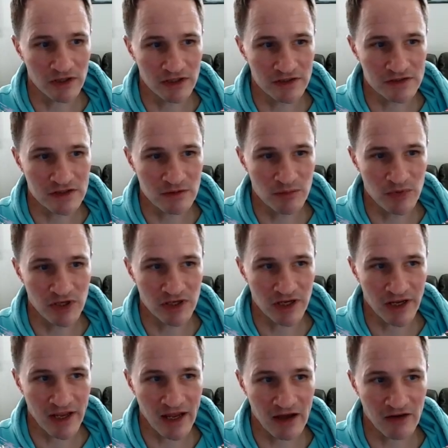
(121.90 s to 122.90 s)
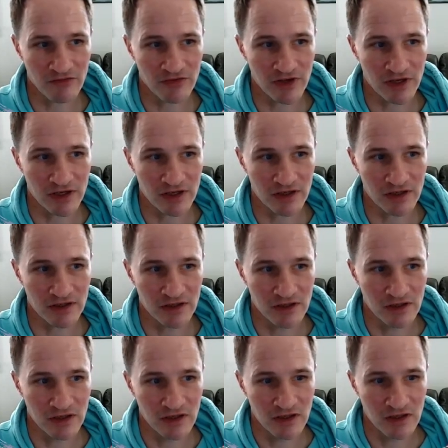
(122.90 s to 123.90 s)
it to be a cafe,
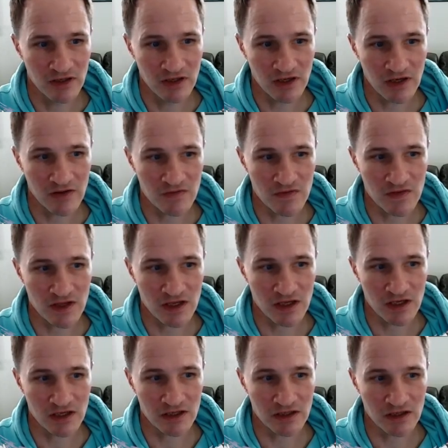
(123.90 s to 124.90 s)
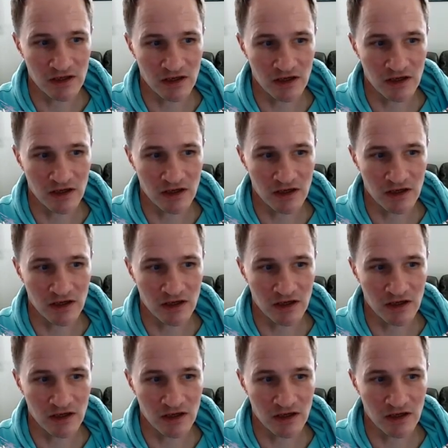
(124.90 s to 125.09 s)
and then